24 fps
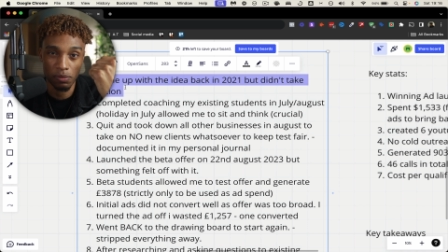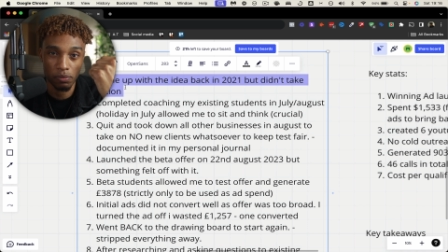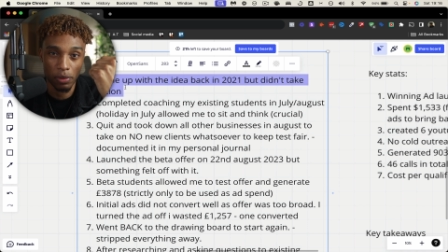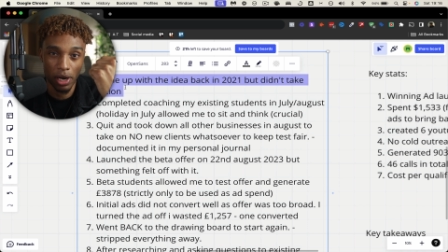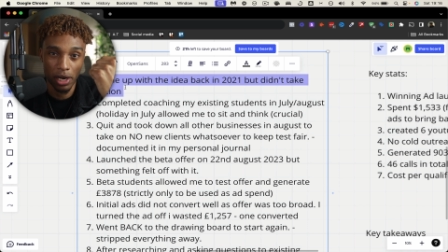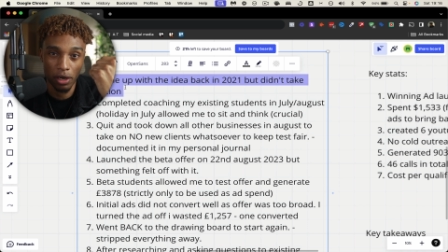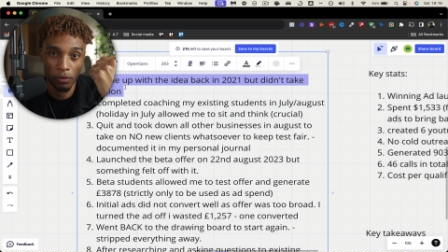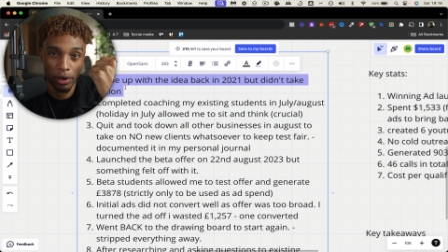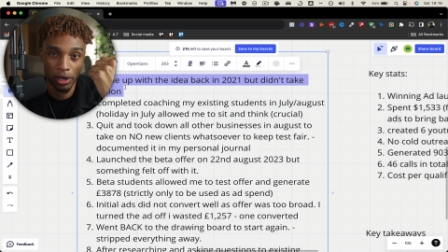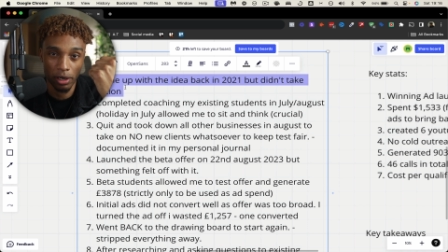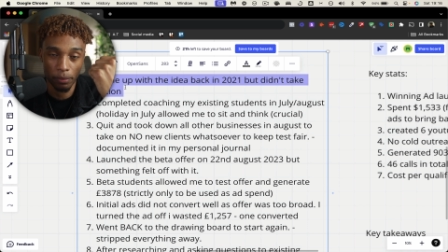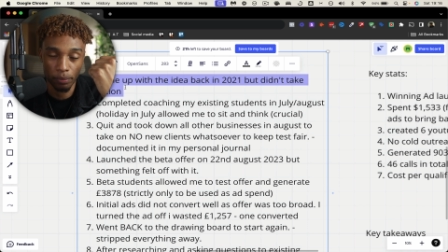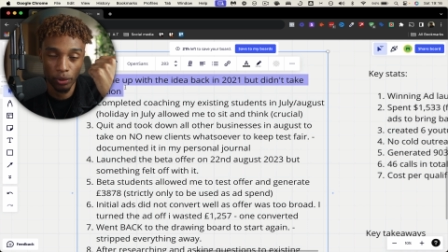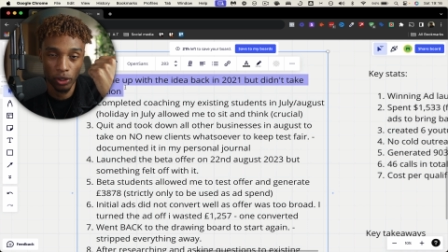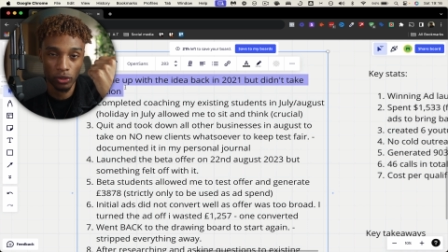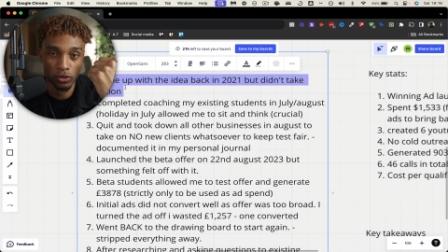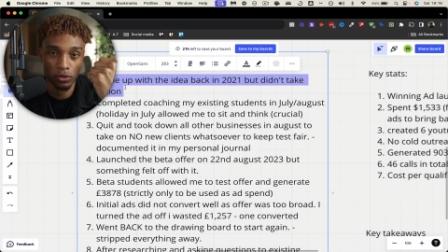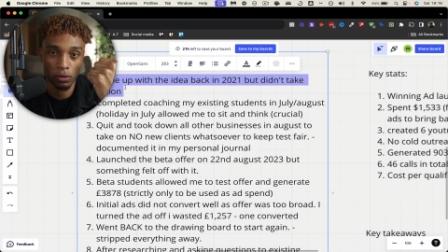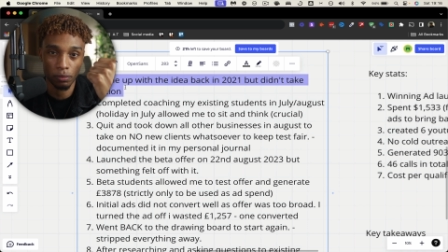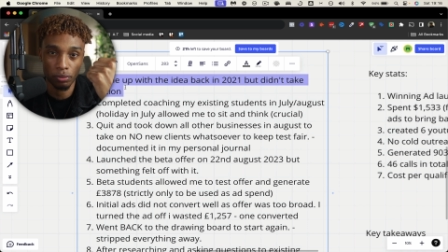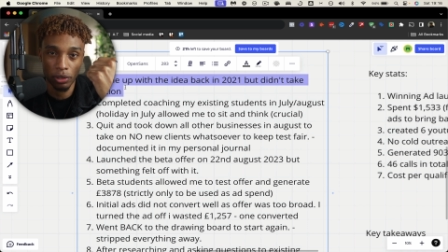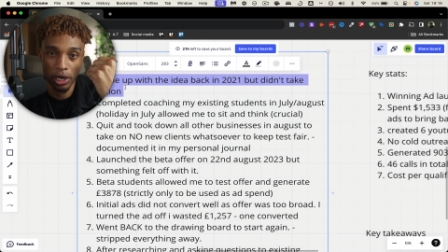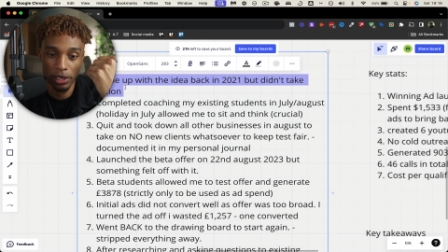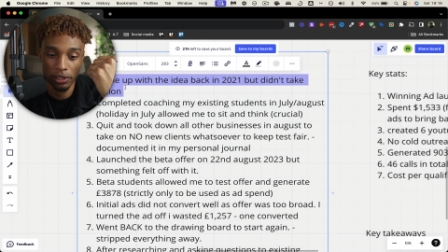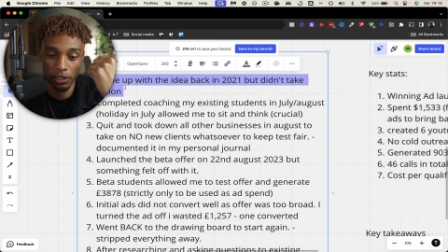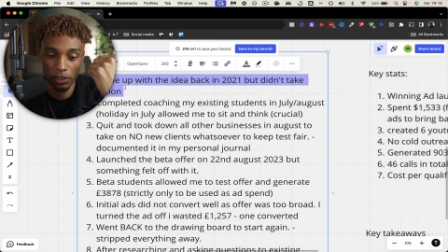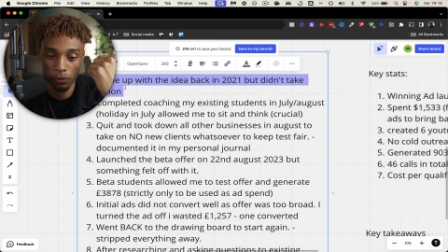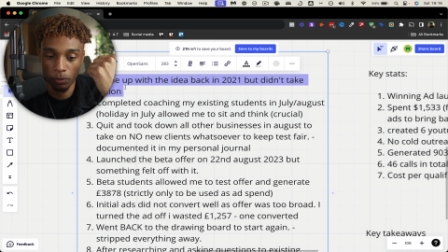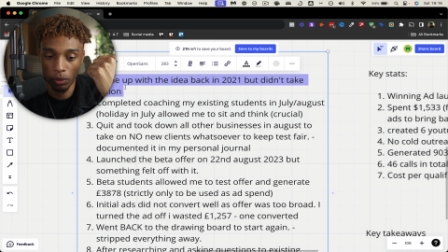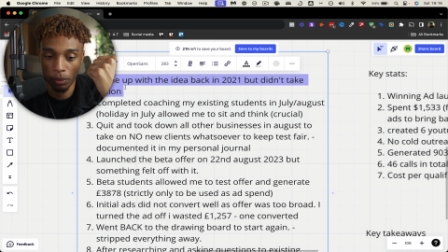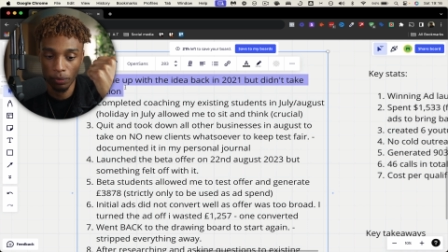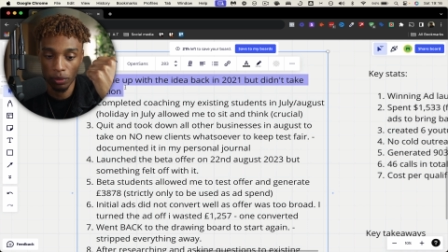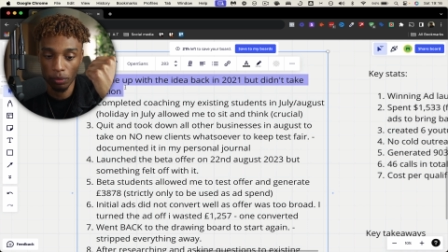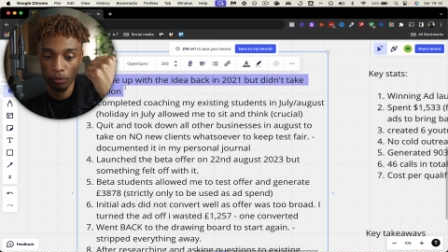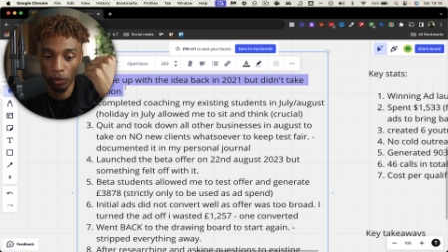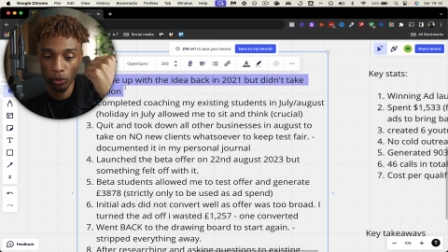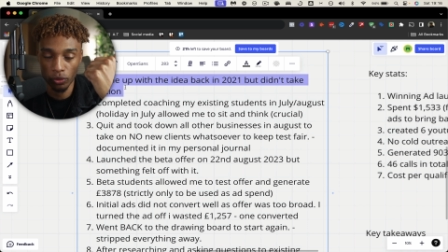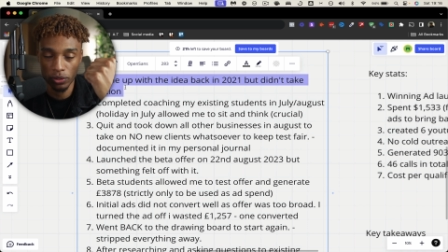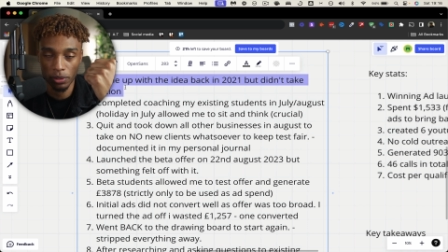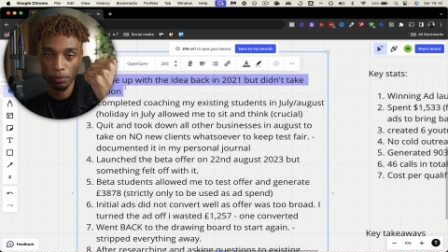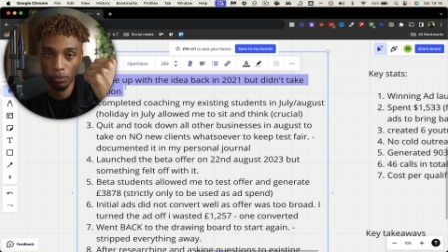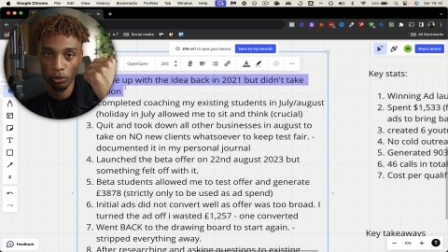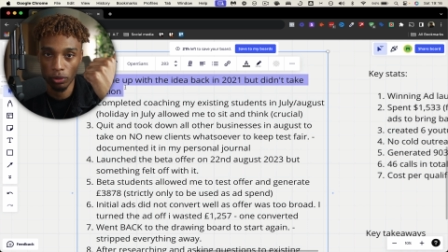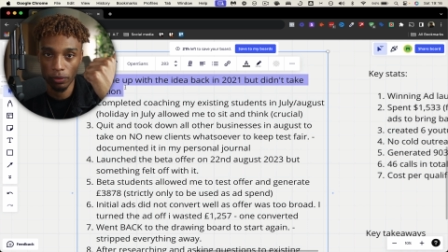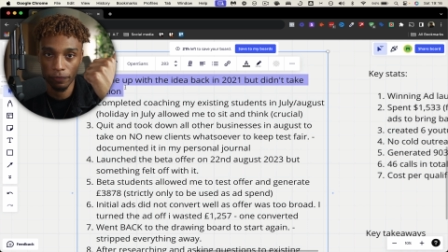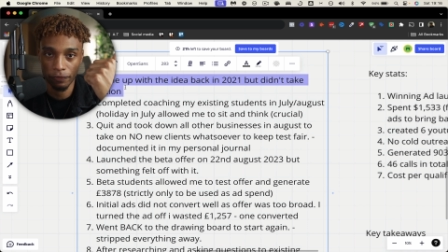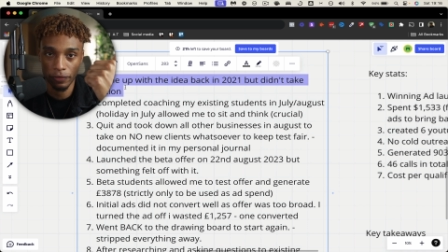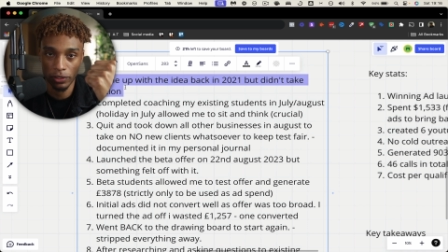by the way, that personal branding is probably the most
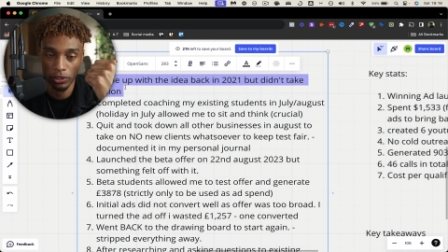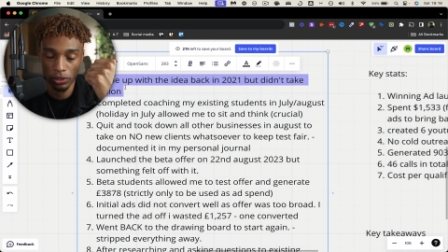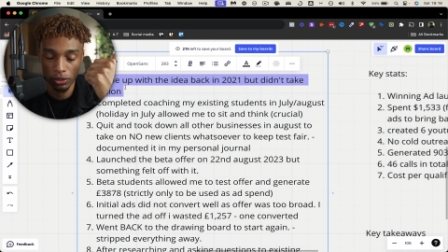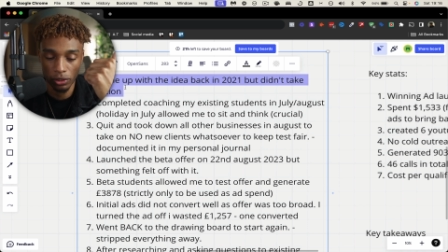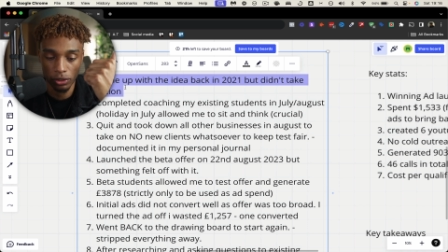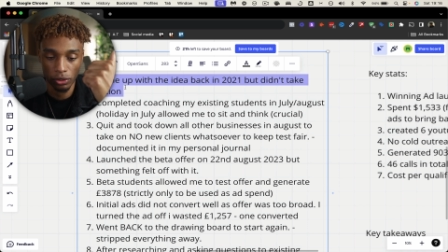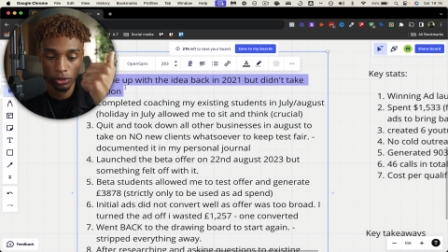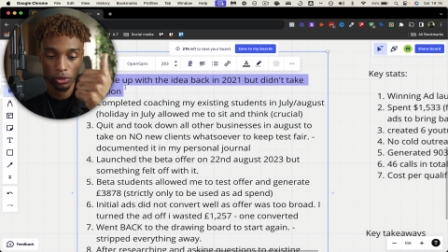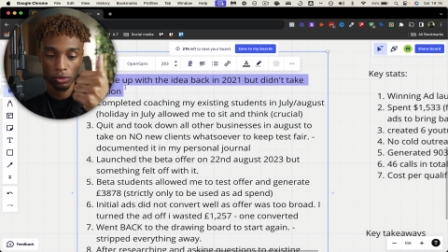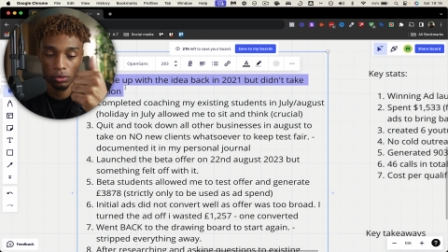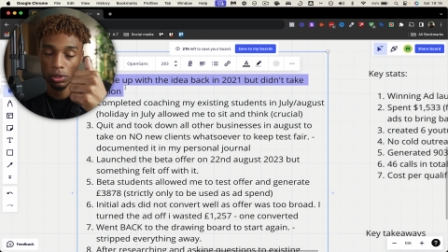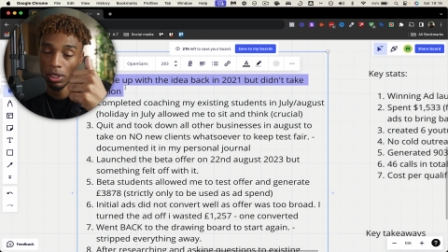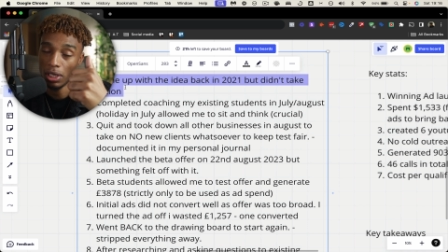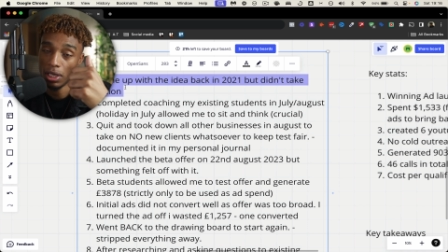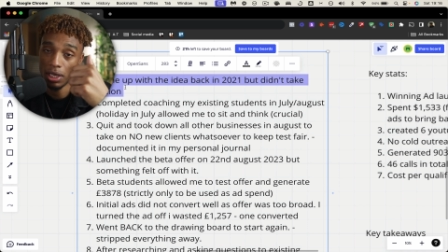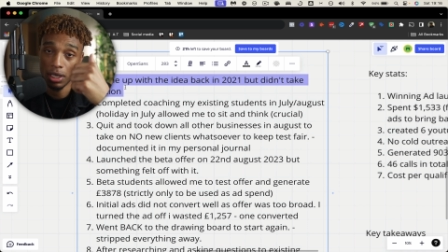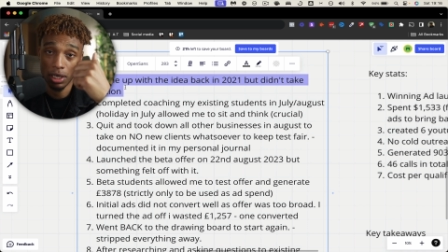important thing you can do.